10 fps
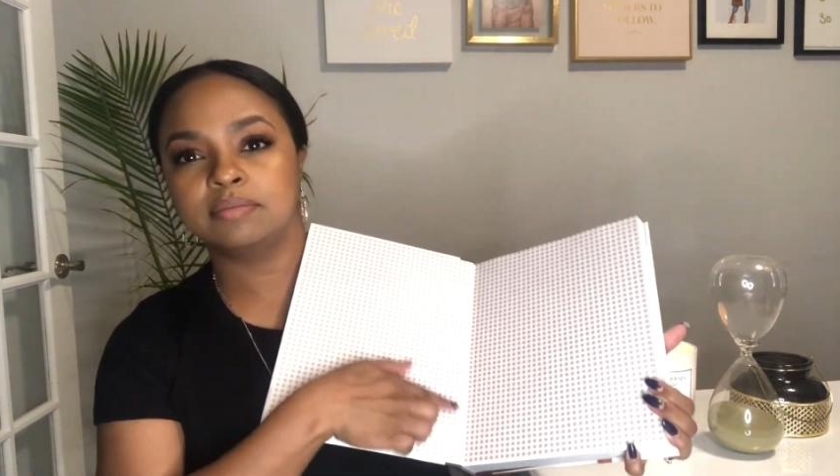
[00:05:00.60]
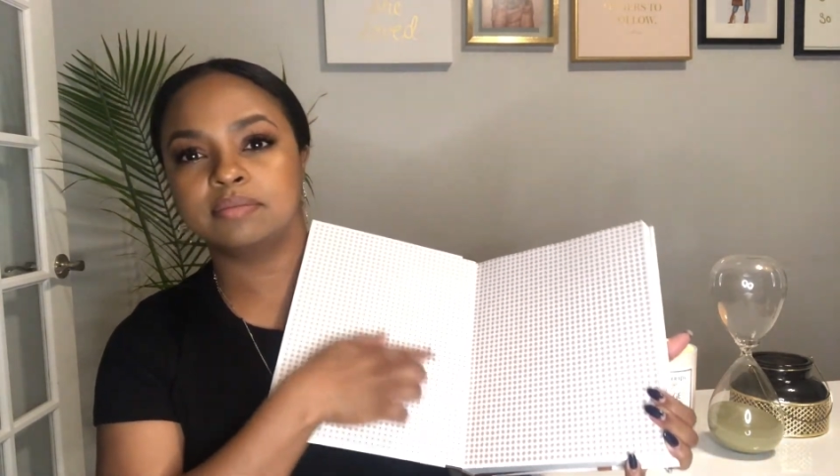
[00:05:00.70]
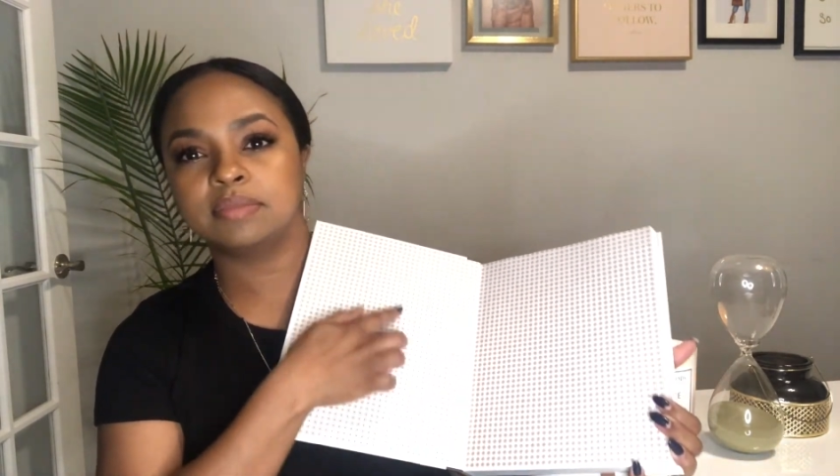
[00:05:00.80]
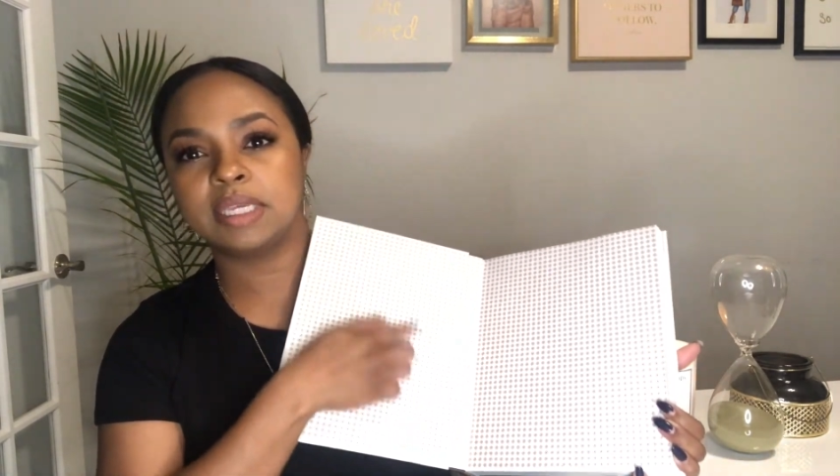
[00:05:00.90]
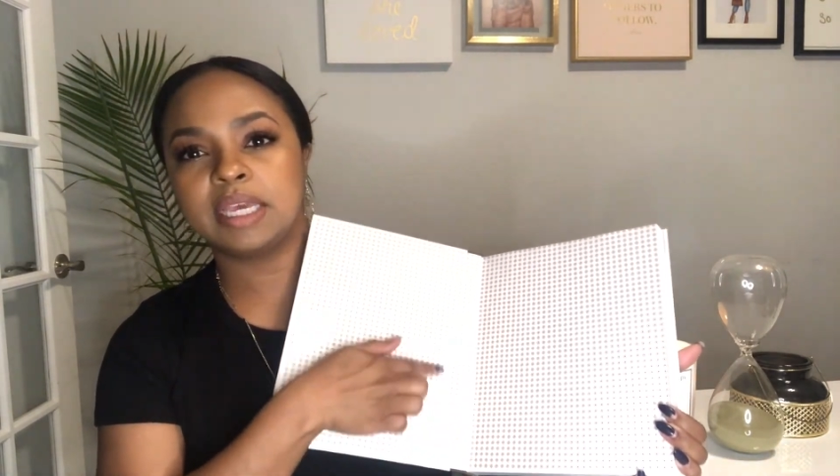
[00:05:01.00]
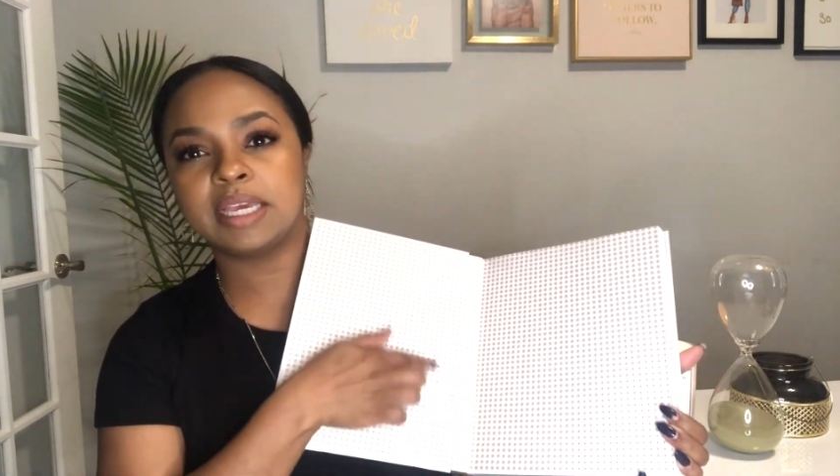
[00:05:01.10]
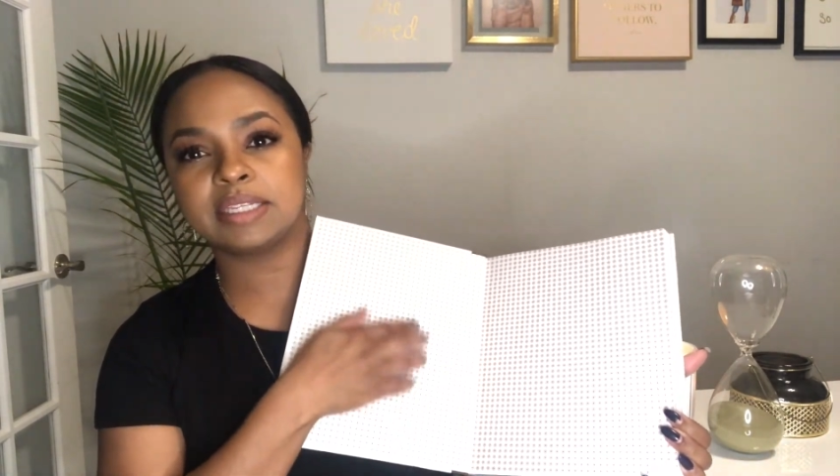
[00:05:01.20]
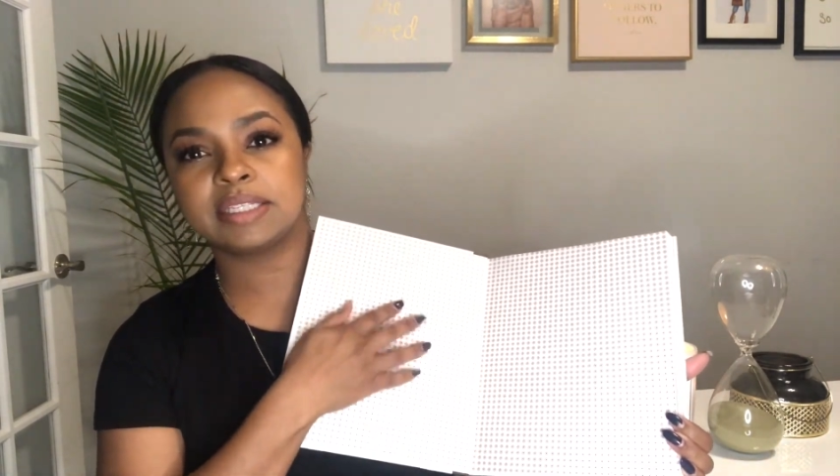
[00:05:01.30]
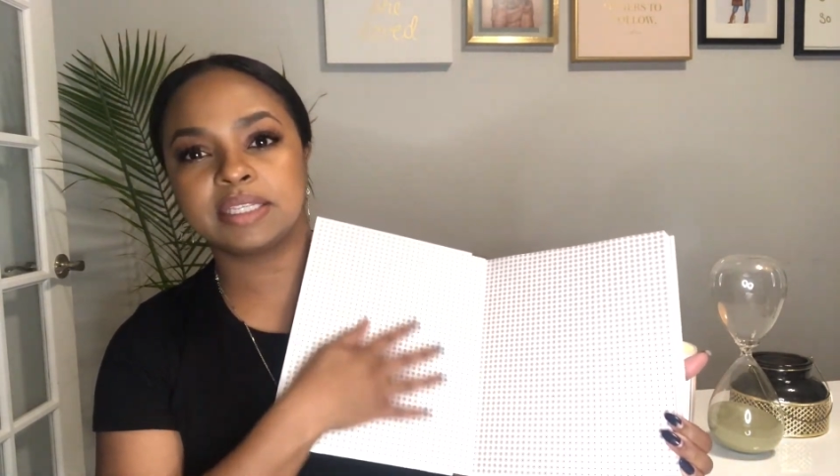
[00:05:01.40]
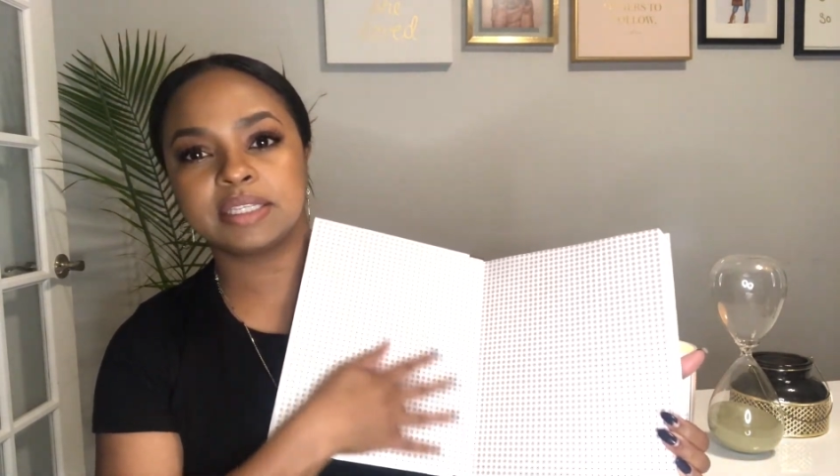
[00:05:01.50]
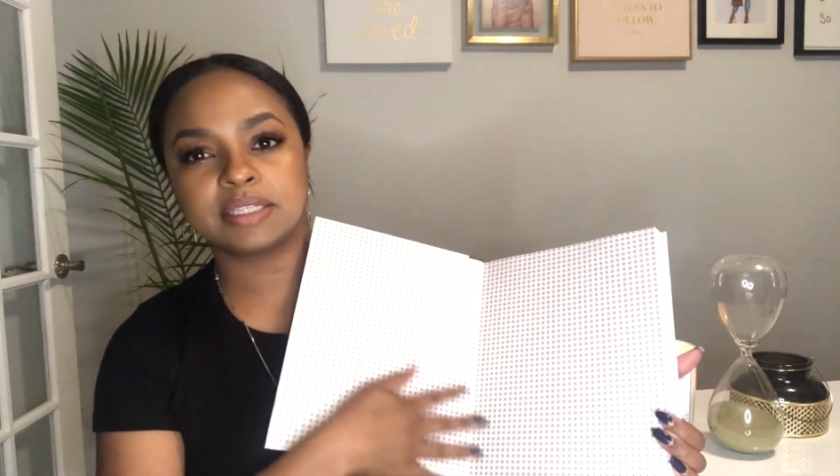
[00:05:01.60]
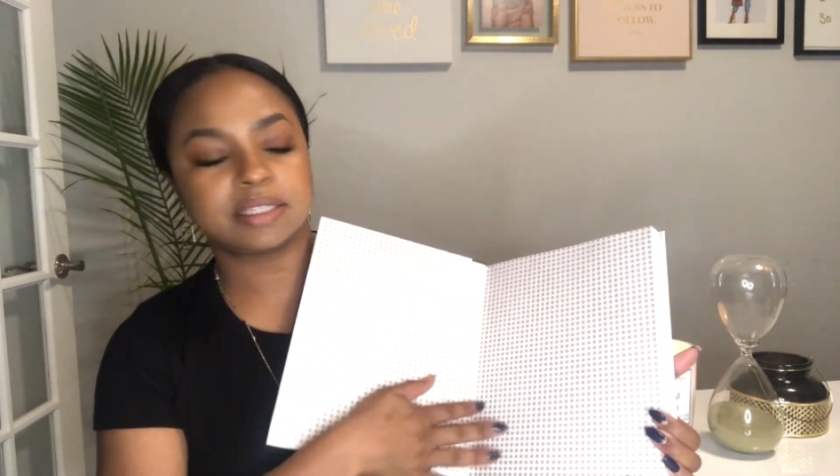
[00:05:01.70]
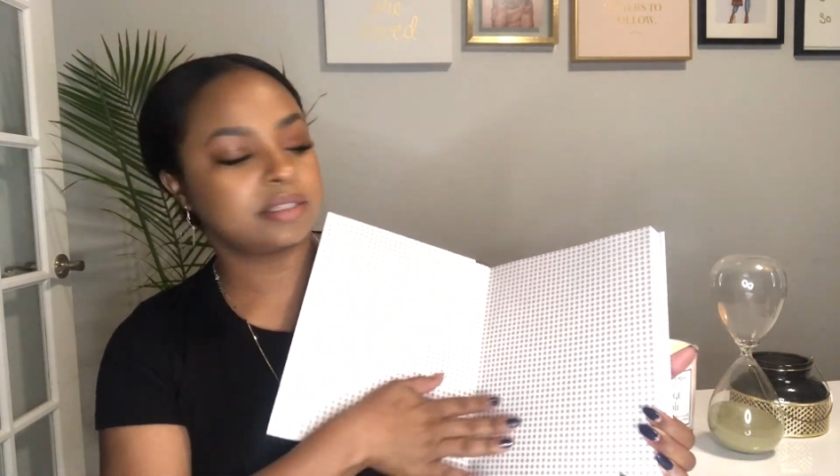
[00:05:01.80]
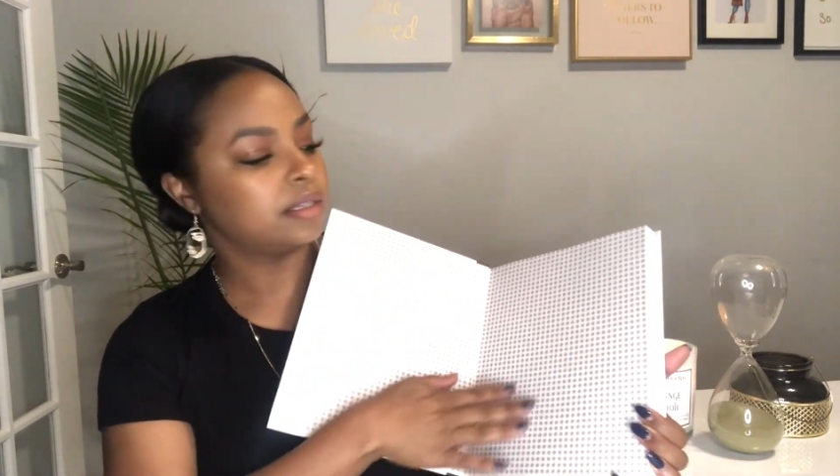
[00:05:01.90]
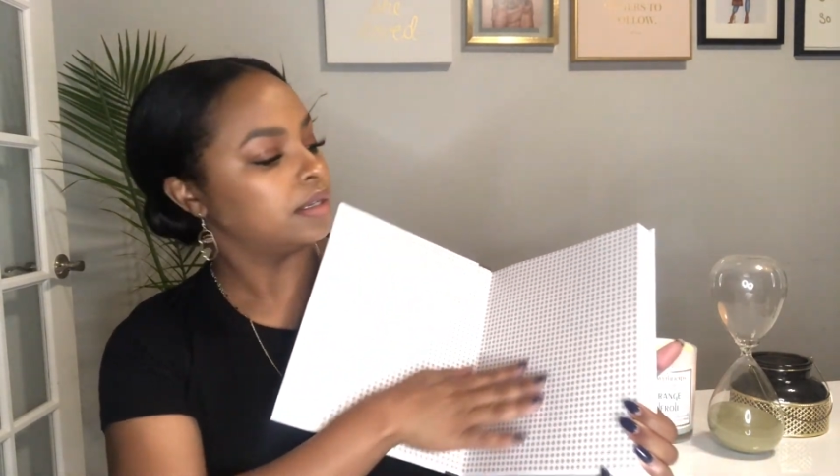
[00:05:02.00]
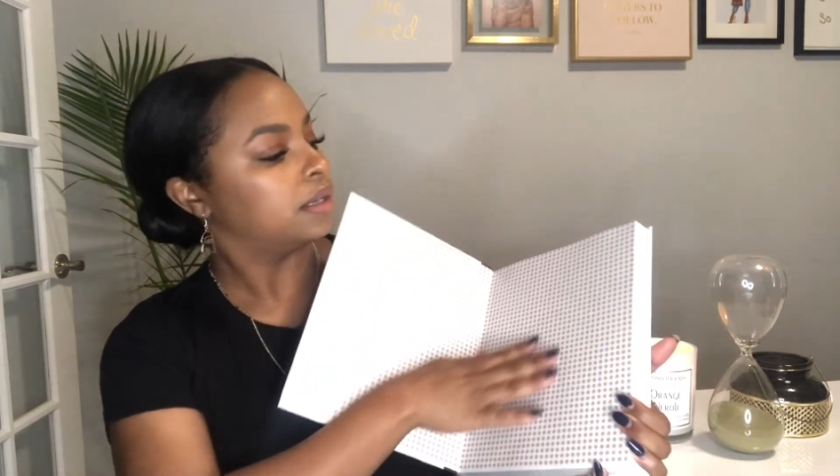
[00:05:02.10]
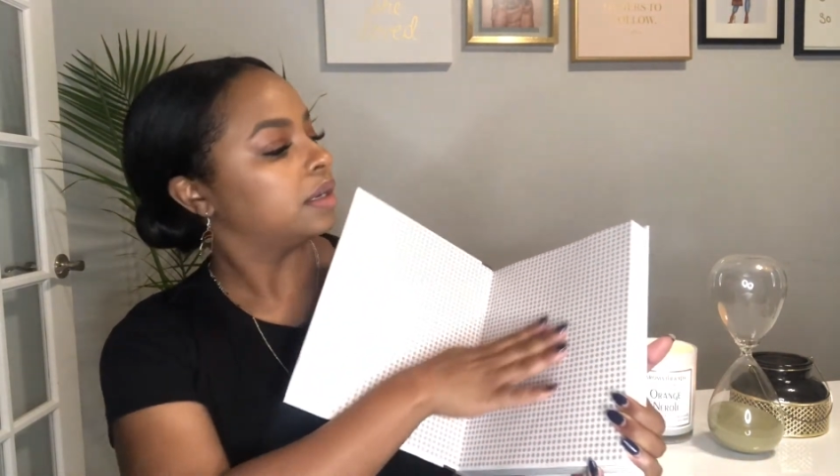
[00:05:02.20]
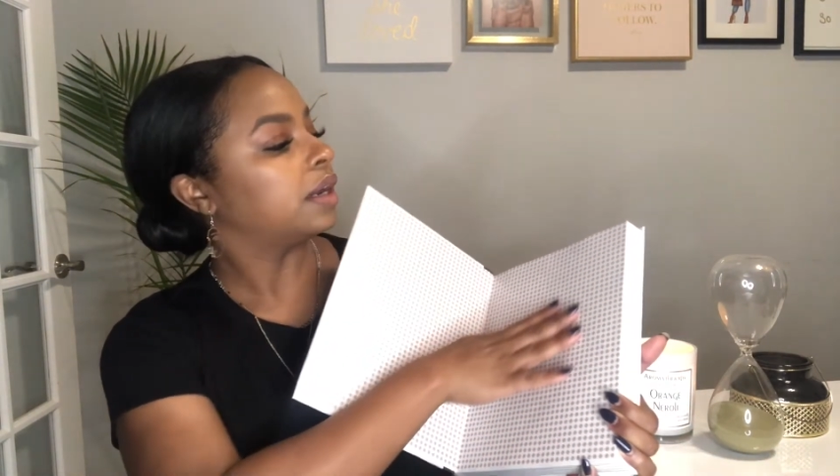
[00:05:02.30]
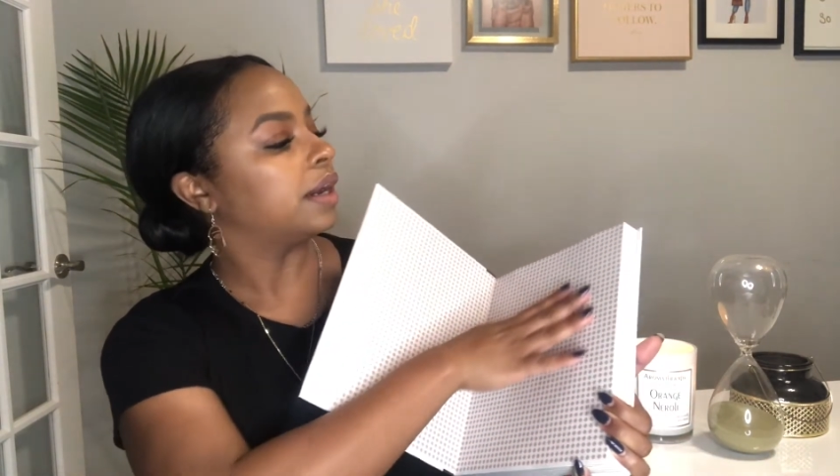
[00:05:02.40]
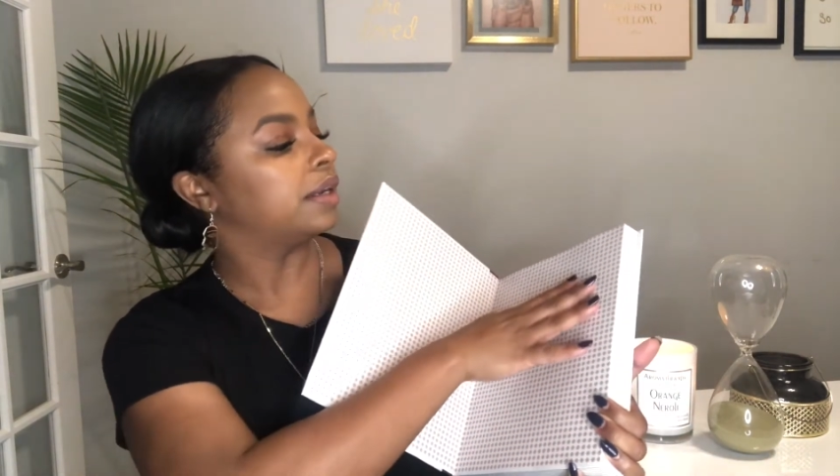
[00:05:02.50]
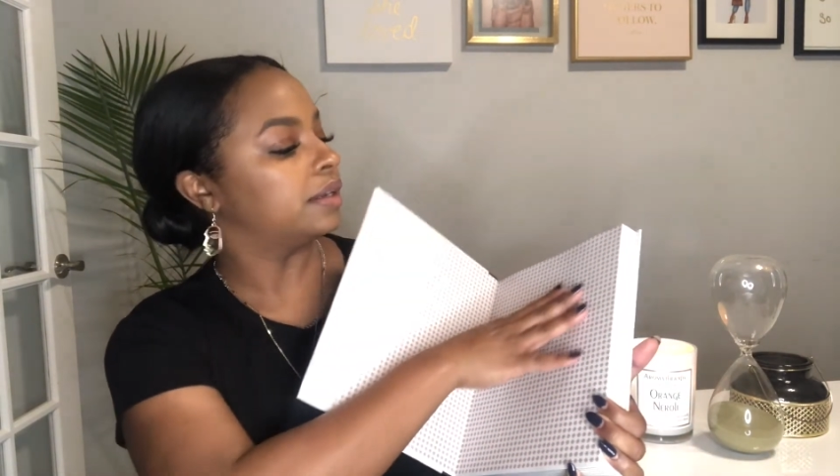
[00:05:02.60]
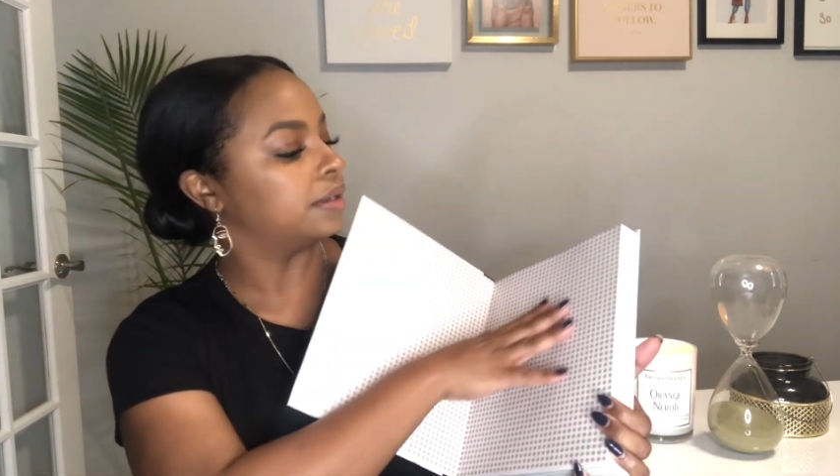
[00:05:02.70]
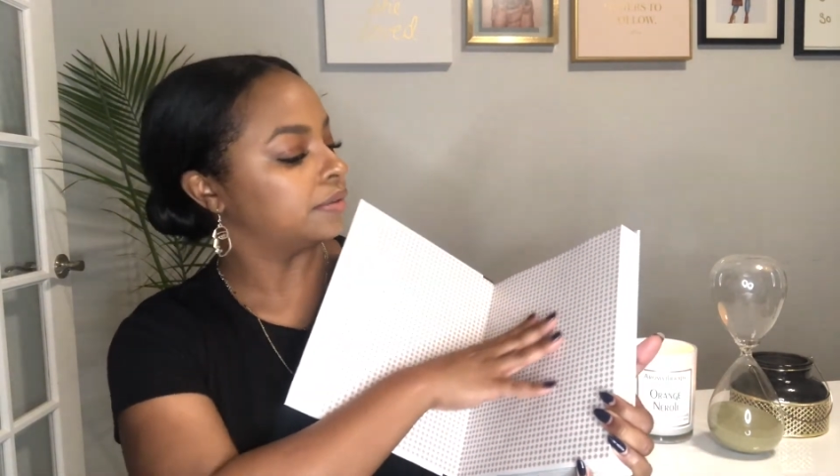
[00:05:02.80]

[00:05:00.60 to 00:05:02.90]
It has this kind of